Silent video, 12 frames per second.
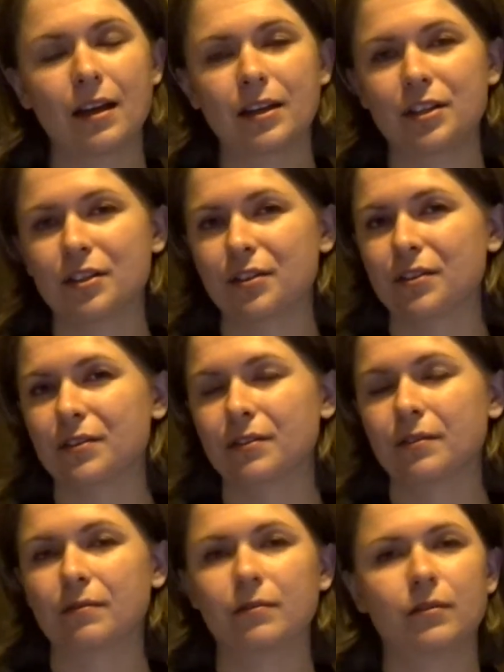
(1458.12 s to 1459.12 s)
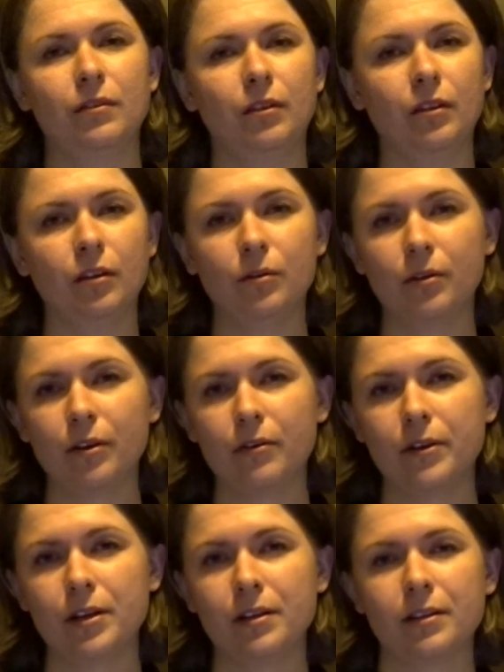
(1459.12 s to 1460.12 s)
just no
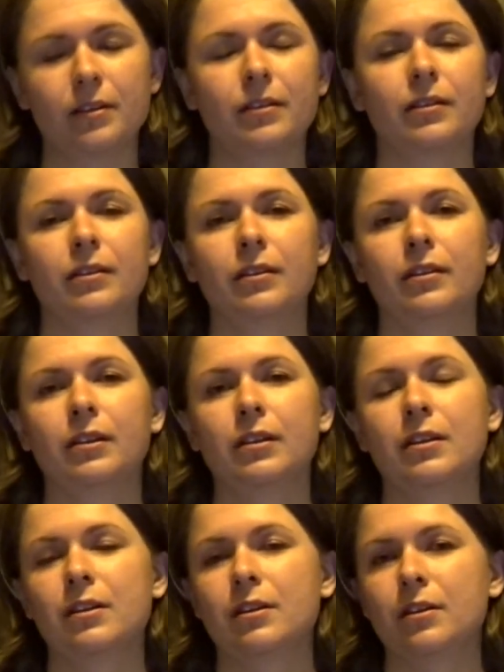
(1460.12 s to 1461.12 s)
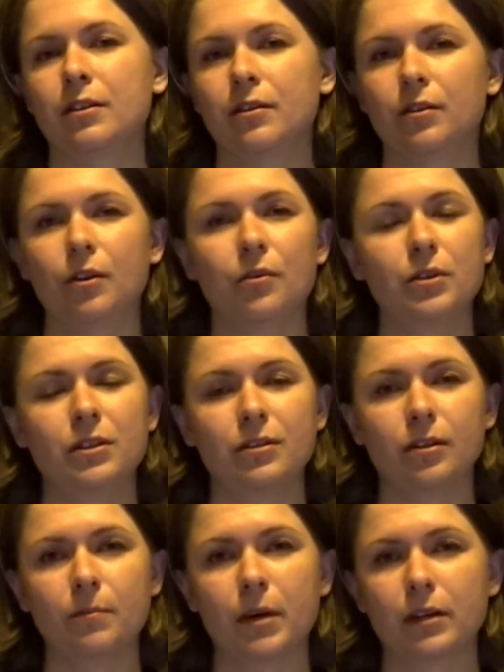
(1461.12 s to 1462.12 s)
hurry. You don't need to
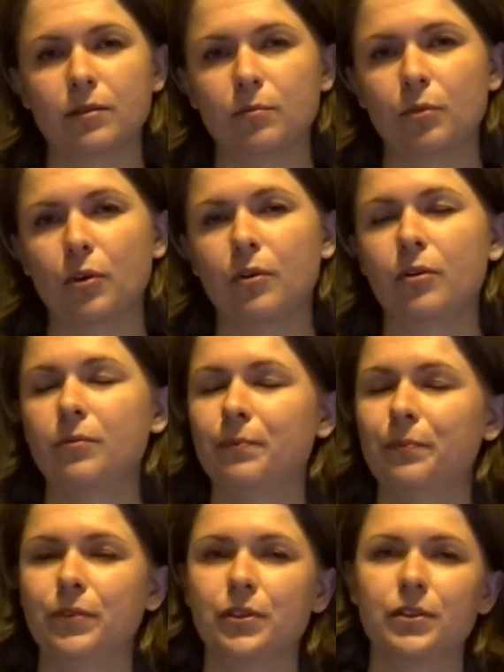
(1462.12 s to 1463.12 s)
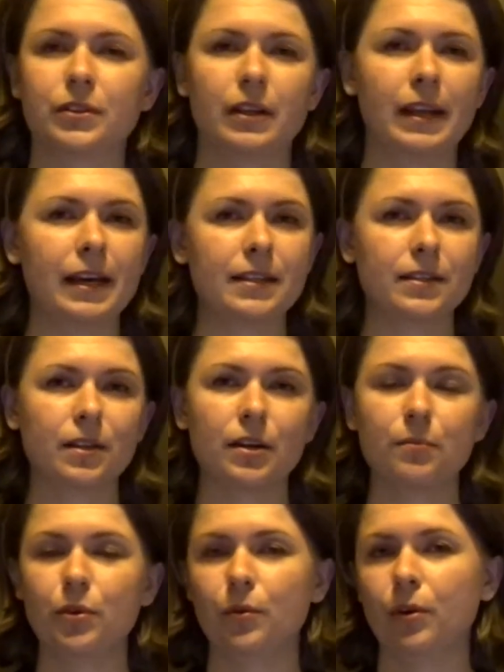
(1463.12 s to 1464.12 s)
come back tomorrow. Just the next time
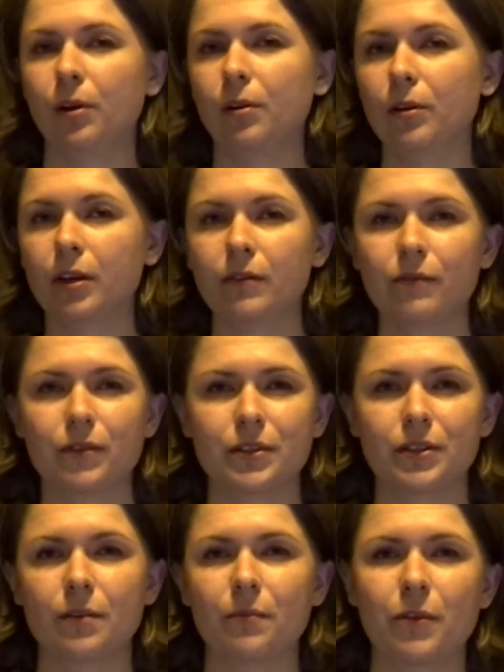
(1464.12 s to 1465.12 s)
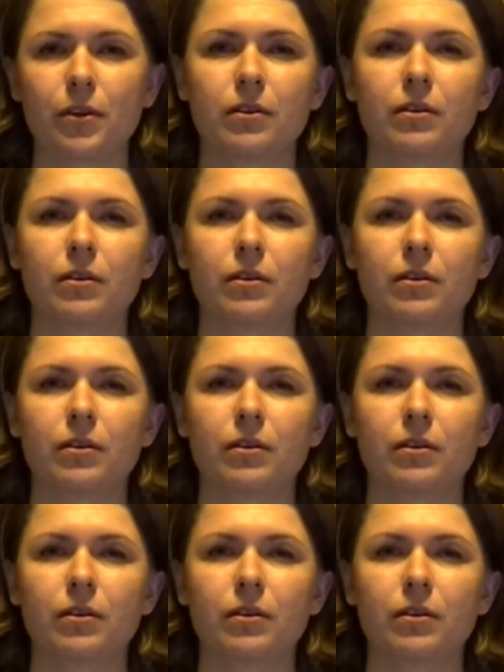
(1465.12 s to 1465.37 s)
you are looking for something,